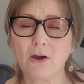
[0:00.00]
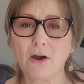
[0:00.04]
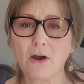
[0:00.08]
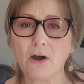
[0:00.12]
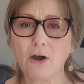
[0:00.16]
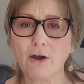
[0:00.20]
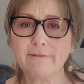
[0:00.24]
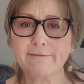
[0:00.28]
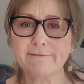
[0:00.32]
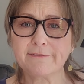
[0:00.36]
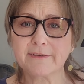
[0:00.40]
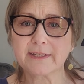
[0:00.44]

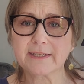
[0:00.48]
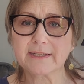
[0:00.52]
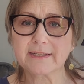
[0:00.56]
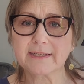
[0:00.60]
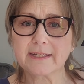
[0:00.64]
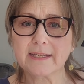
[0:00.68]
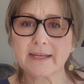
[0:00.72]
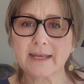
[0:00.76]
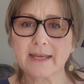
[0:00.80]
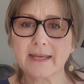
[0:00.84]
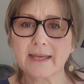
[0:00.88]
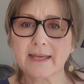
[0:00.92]

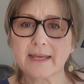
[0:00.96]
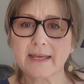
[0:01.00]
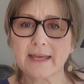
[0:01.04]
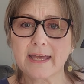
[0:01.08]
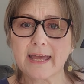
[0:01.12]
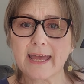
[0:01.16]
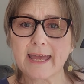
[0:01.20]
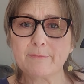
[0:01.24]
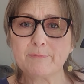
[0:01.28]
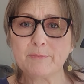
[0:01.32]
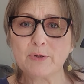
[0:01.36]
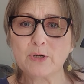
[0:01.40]
often
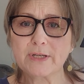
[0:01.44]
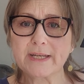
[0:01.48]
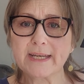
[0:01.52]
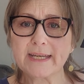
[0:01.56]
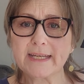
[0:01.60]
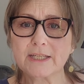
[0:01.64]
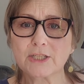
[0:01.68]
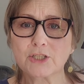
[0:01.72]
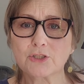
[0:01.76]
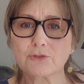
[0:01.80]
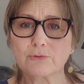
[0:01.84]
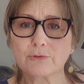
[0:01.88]
put
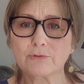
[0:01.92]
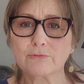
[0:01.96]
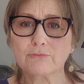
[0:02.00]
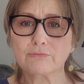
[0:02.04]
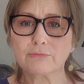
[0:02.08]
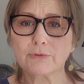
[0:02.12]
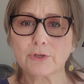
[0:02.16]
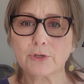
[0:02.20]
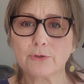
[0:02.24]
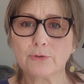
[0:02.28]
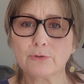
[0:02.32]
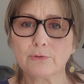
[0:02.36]
extra
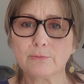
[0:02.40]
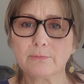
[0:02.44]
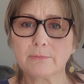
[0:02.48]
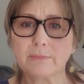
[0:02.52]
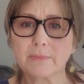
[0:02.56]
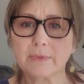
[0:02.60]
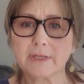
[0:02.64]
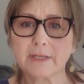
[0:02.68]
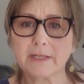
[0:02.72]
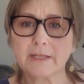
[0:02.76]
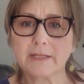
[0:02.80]
room